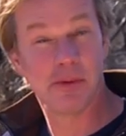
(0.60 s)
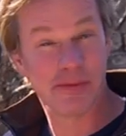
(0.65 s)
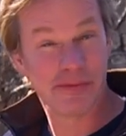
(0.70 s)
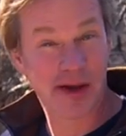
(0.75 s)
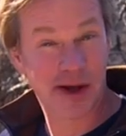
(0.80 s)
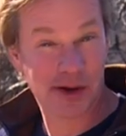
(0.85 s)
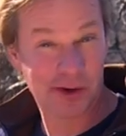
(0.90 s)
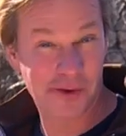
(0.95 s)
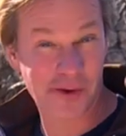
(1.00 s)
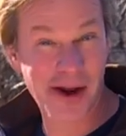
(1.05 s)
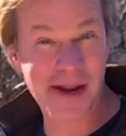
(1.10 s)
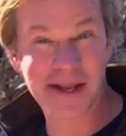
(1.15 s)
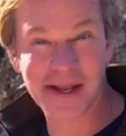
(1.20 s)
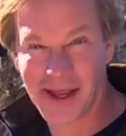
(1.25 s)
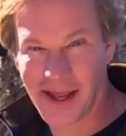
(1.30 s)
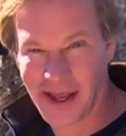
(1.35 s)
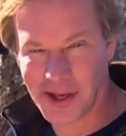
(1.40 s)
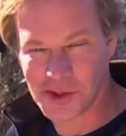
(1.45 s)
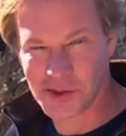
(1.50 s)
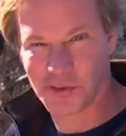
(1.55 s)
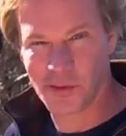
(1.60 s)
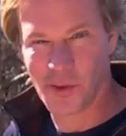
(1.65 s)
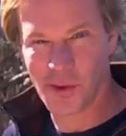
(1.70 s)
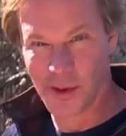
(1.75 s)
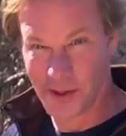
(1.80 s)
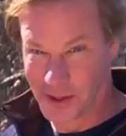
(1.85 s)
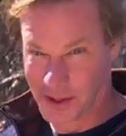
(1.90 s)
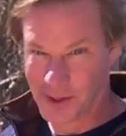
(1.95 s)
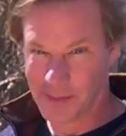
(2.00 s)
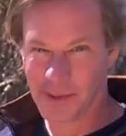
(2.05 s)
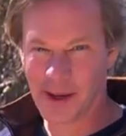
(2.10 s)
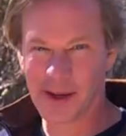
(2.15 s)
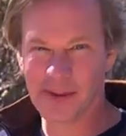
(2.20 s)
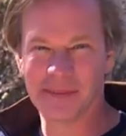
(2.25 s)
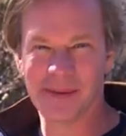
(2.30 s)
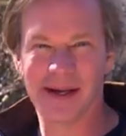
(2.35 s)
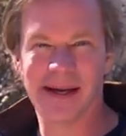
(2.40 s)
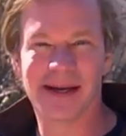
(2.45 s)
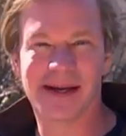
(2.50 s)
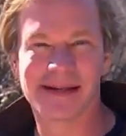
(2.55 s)
we've got a great catch for you coming up
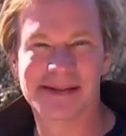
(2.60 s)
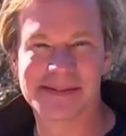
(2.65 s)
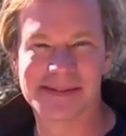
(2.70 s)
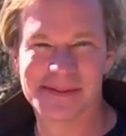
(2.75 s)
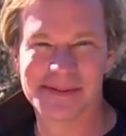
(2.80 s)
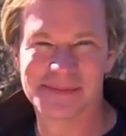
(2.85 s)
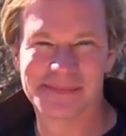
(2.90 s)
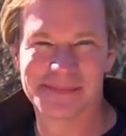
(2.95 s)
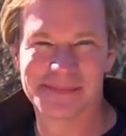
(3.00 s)
next.